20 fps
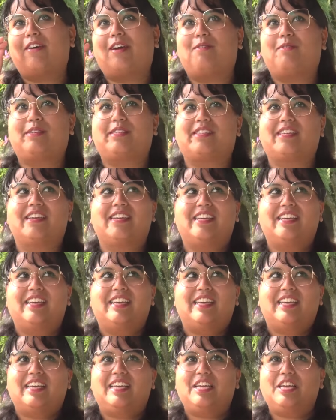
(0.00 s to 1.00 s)
I was,
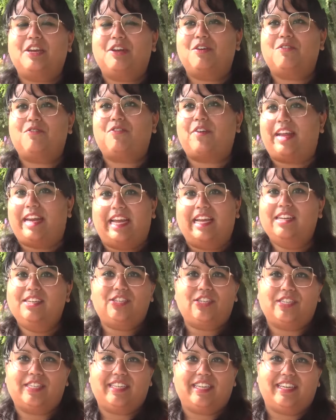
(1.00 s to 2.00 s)
you know,
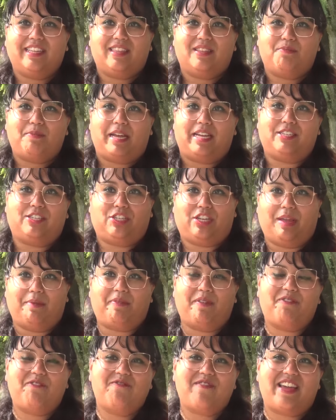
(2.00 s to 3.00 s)
financially in the best shape
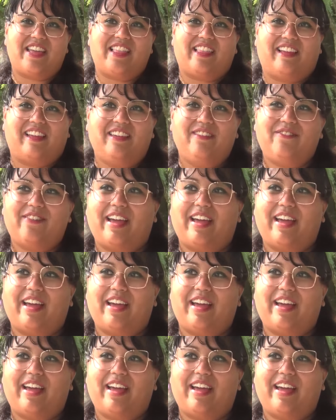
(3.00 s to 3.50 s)
of my life,